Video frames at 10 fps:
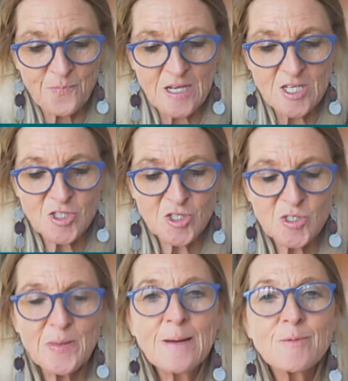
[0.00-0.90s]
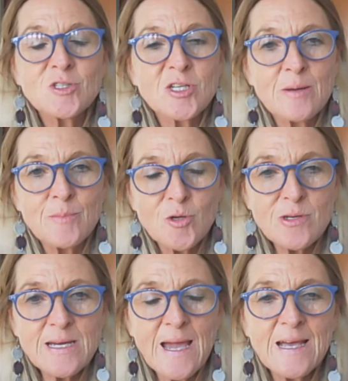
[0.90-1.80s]
So to be able to
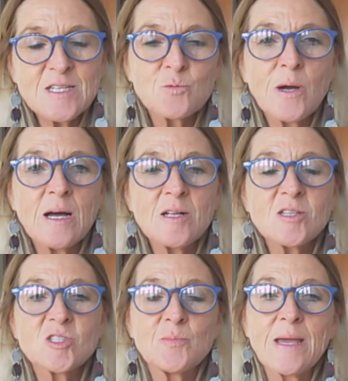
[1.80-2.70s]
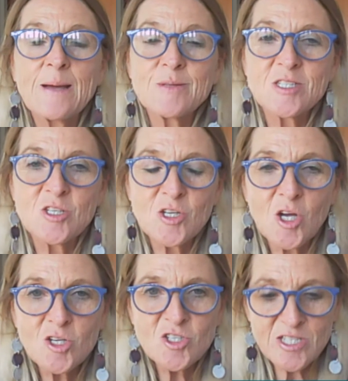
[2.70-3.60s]
communicate well, to be able to
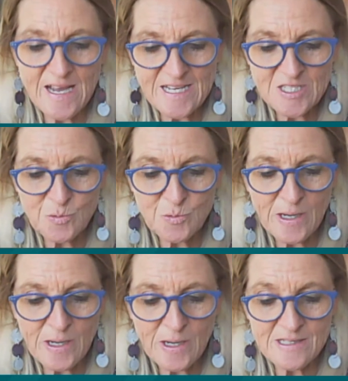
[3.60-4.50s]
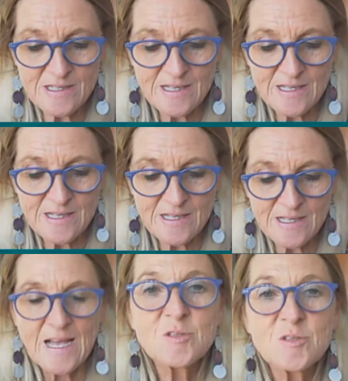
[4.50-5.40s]
negotiate well,
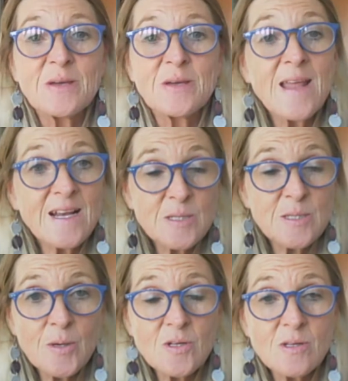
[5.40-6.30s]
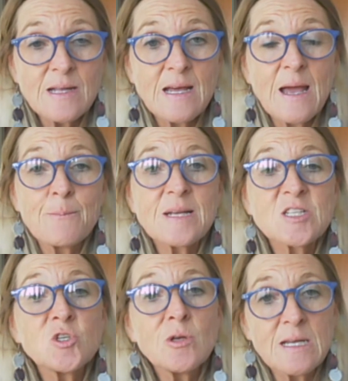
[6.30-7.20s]
to be flexible, but
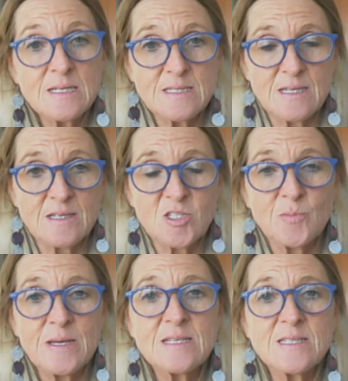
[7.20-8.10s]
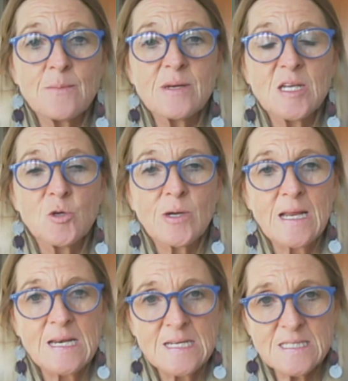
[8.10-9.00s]
to listen, to be somebody who
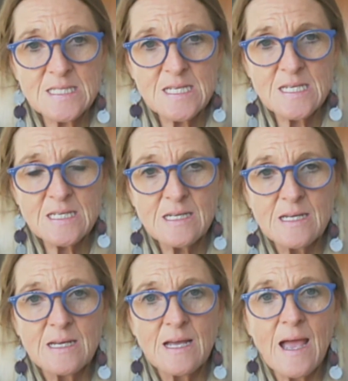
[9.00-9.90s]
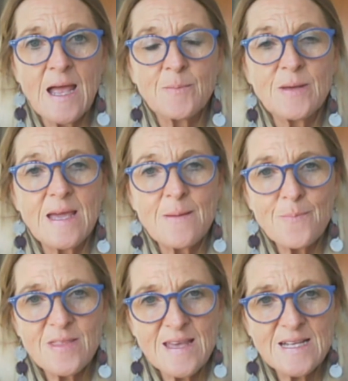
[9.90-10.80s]
can listen and be
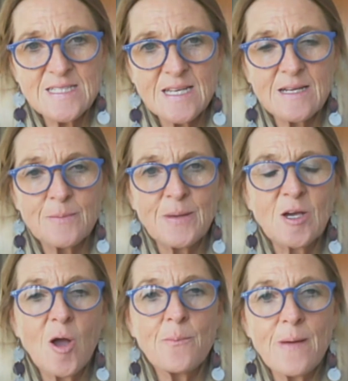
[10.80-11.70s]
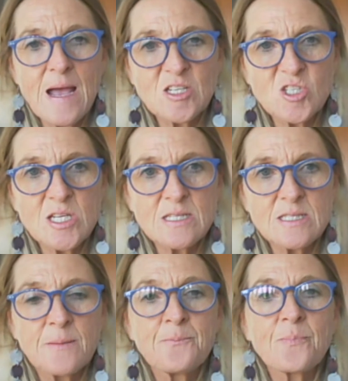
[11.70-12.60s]
empathetic, be compassionate,
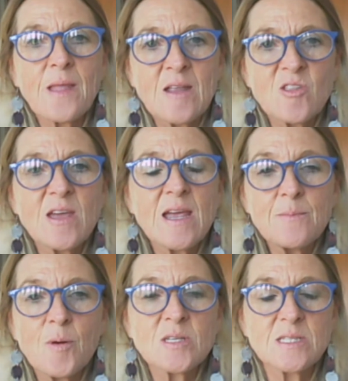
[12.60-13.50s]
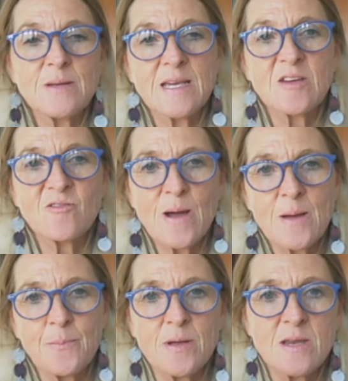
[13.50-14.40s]
and then possibly give my
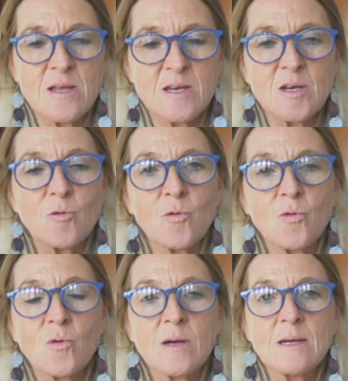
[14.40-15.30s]
opinion or